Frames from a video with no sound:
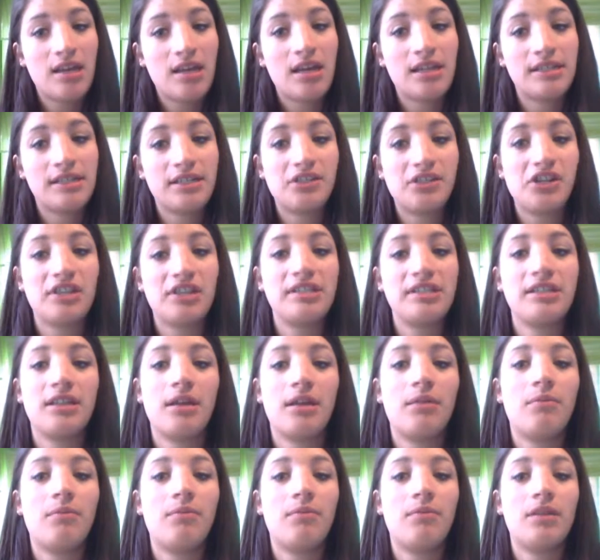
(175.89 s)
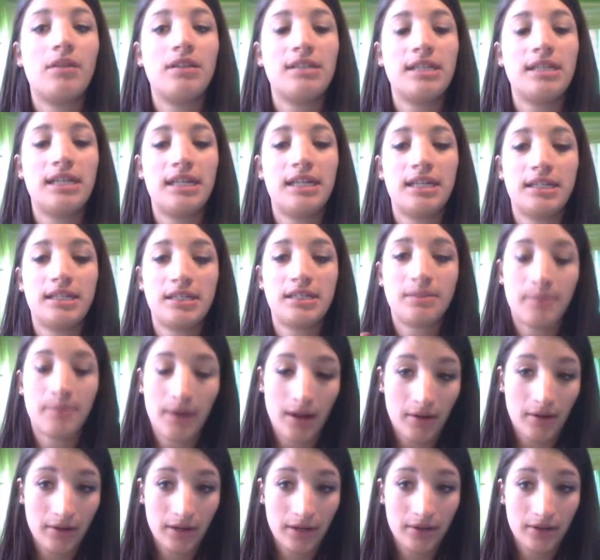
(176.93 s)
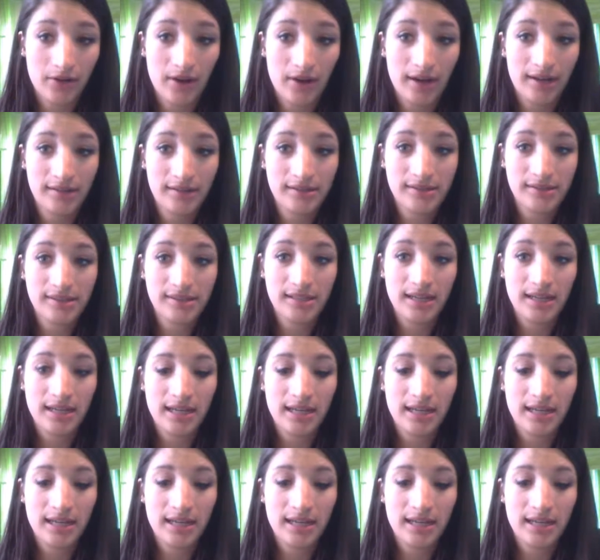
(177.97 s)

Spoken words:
suggesting them to eat sprouted grains